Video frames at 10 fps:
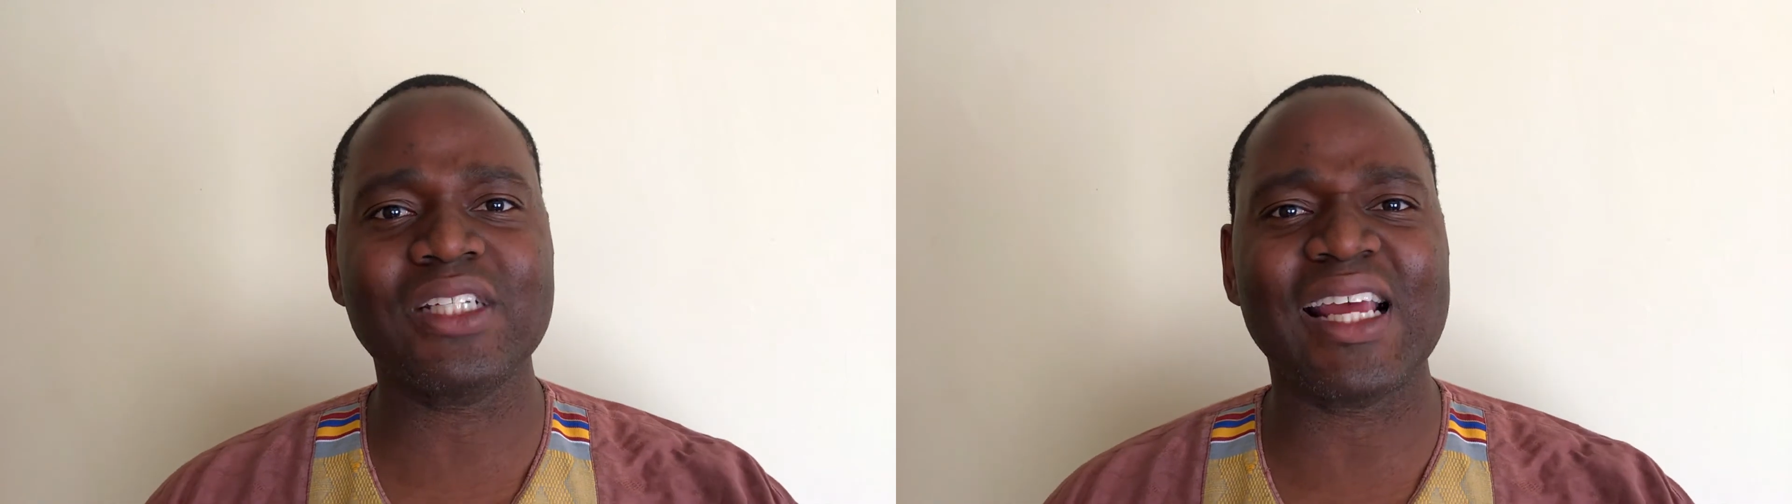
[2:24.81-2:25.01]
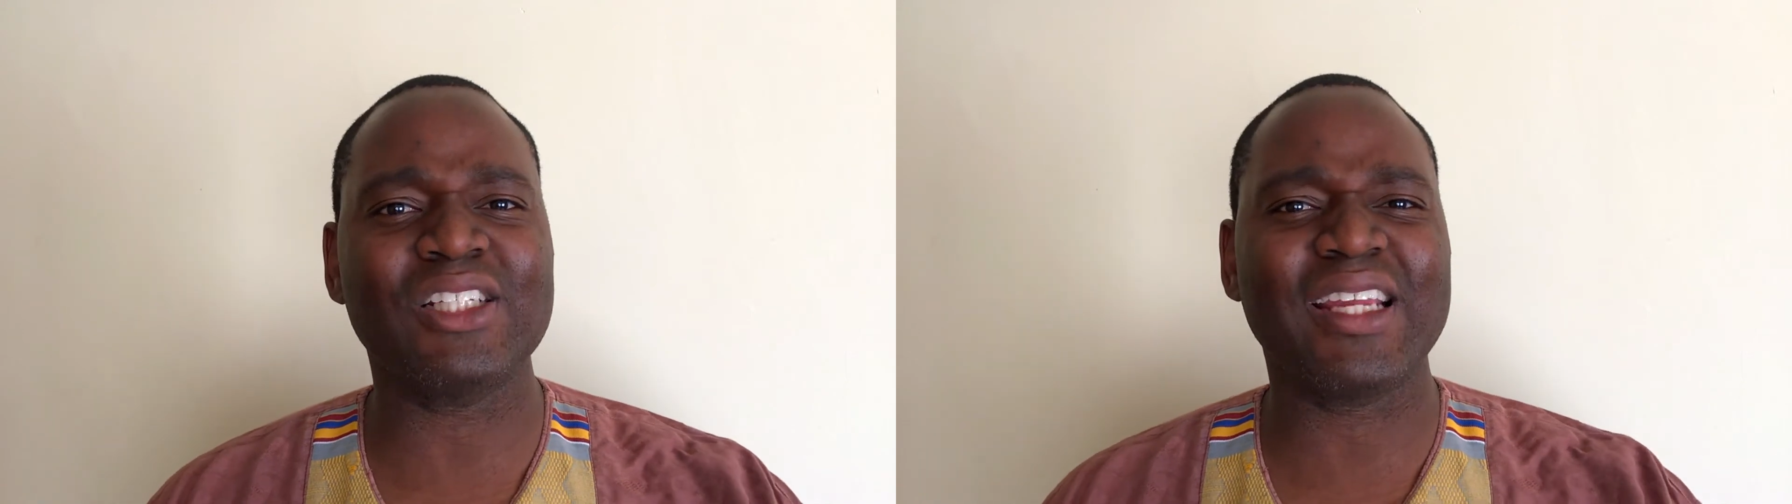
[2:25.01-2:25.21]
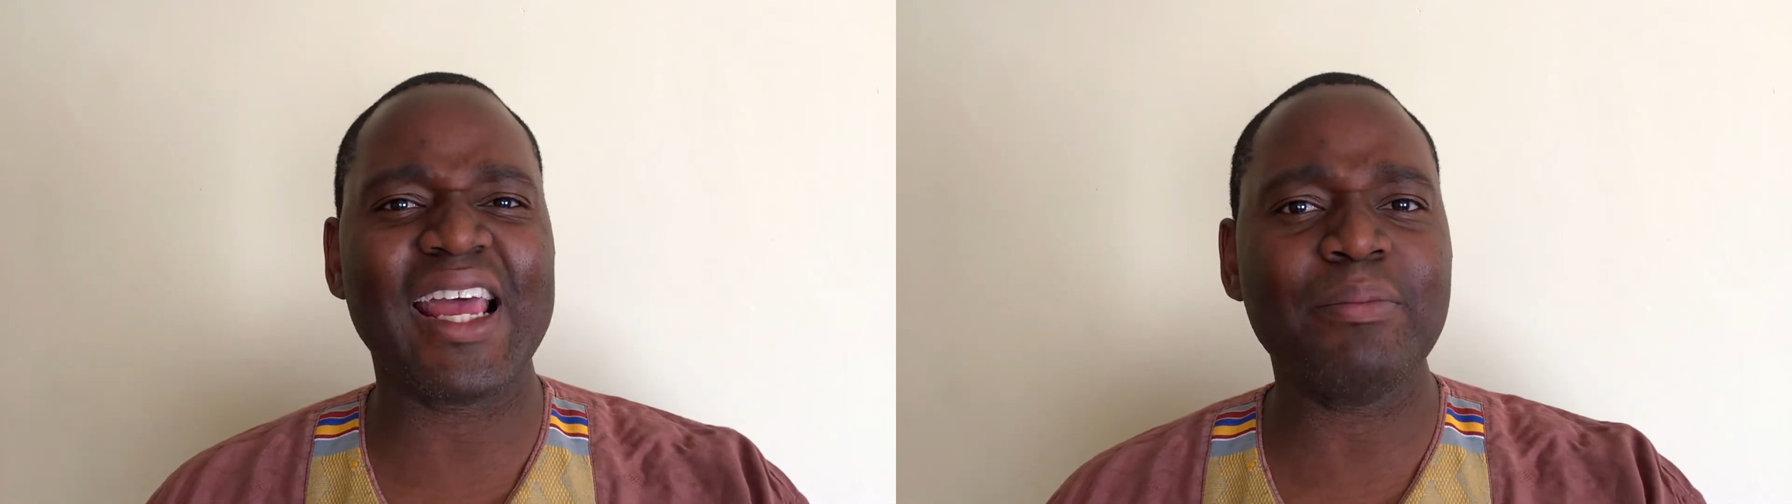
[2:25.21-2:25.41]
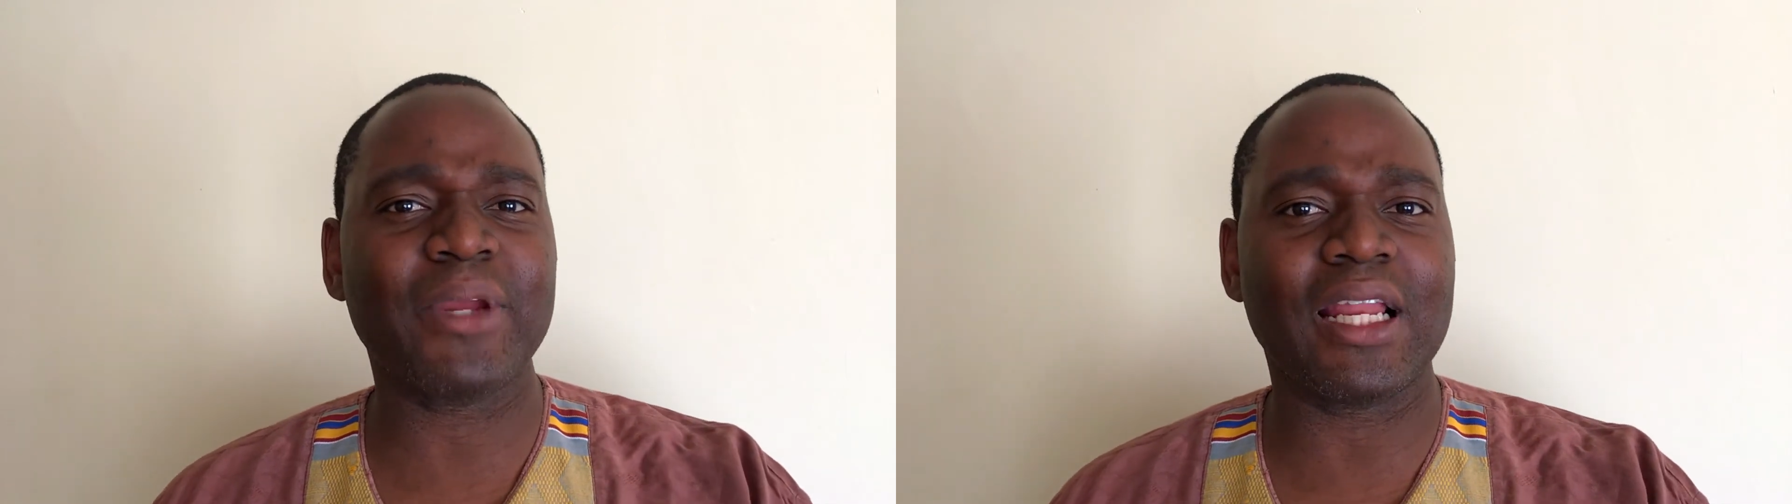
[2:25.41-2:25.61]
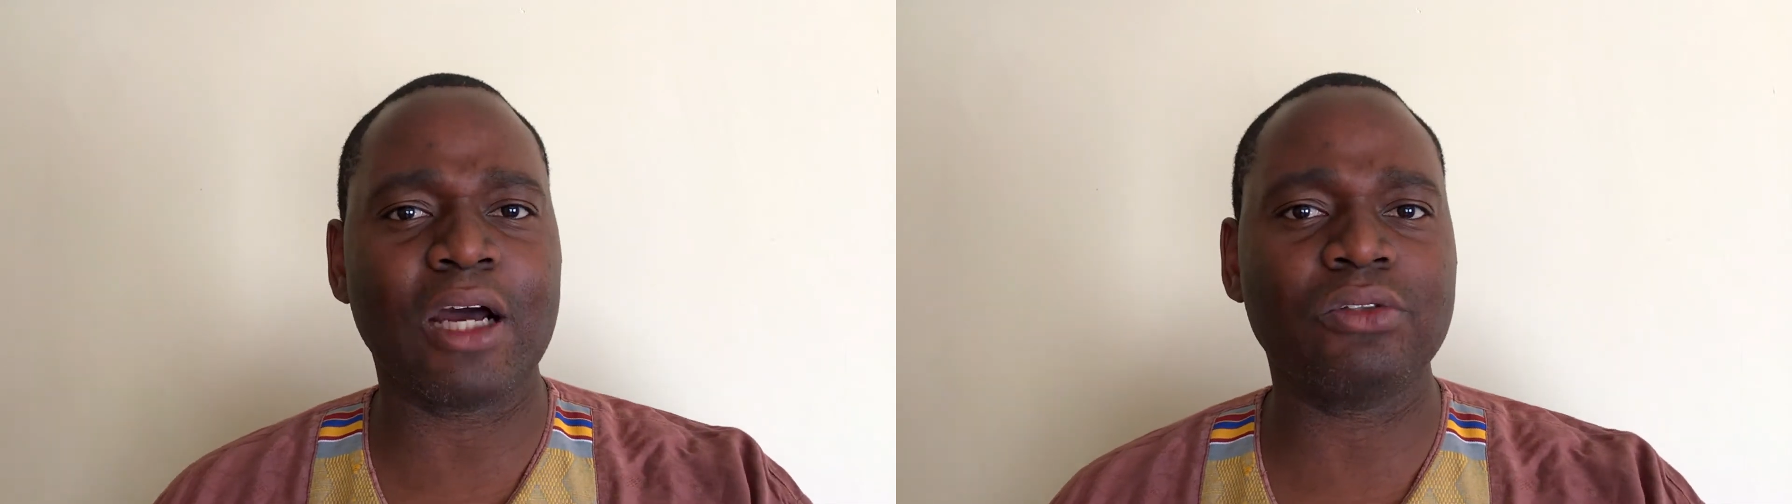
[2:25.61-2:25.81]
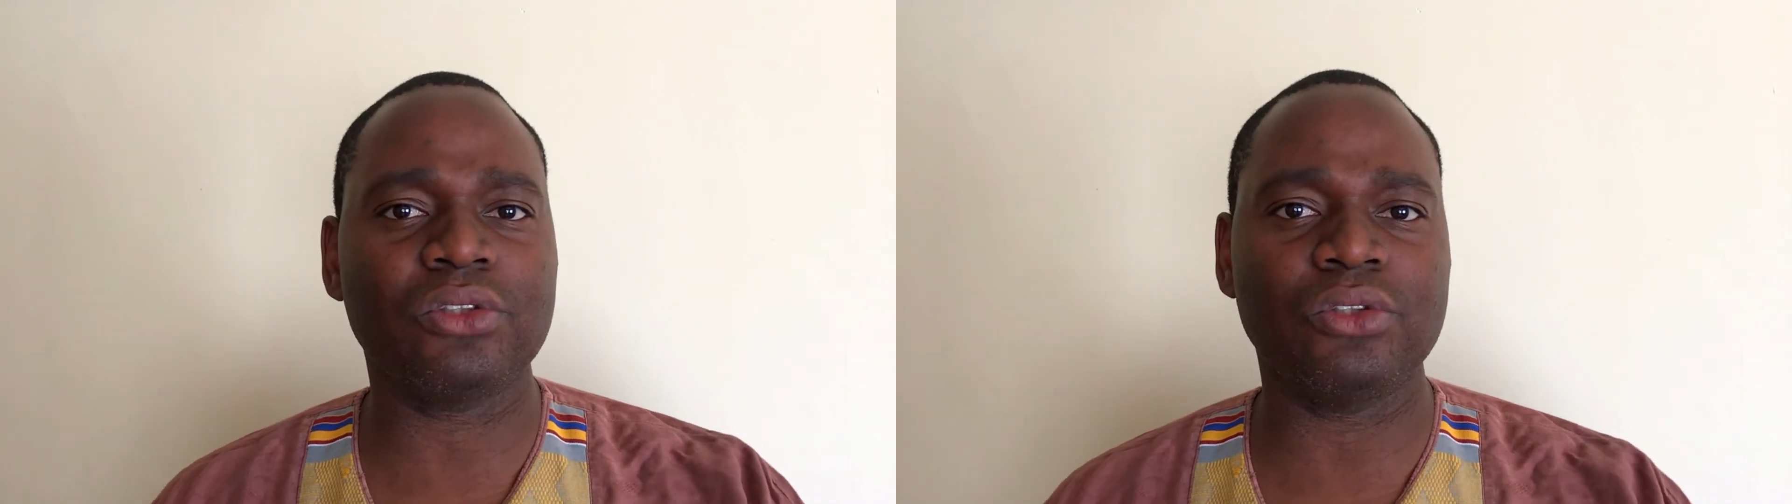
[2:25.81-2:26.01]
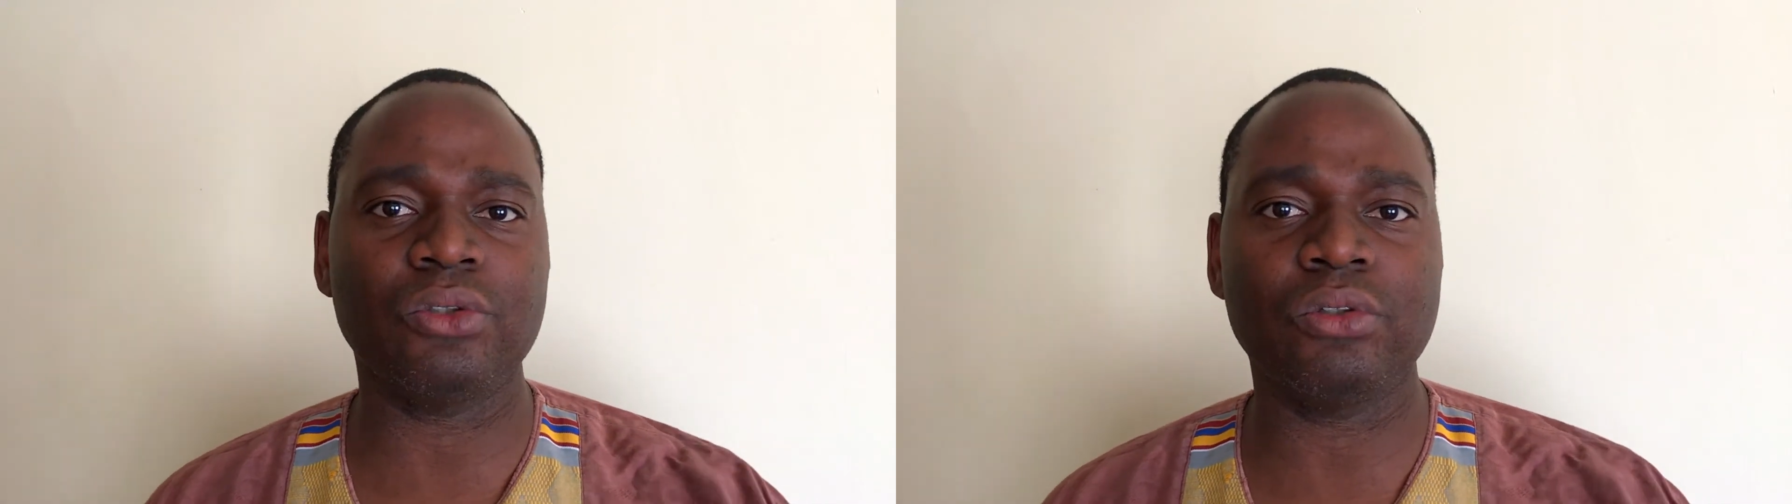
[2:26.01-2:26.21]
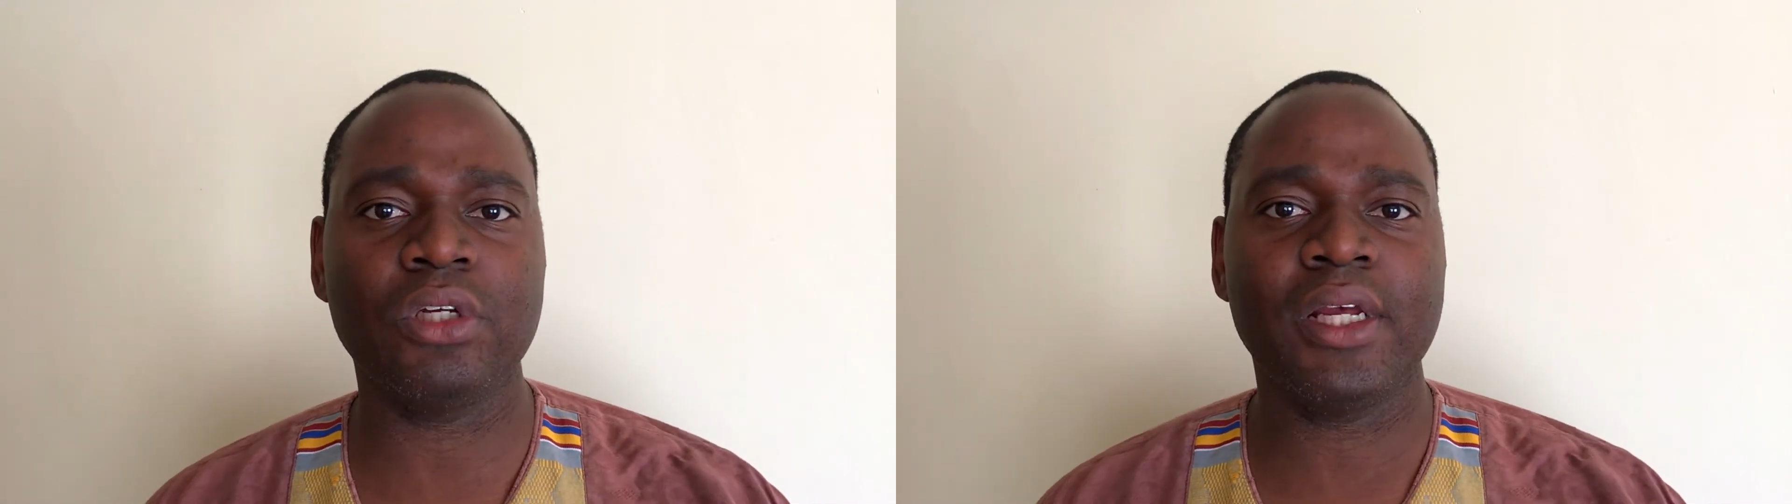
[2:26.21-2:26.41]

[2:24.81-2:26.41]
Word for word: and can be allowed to do,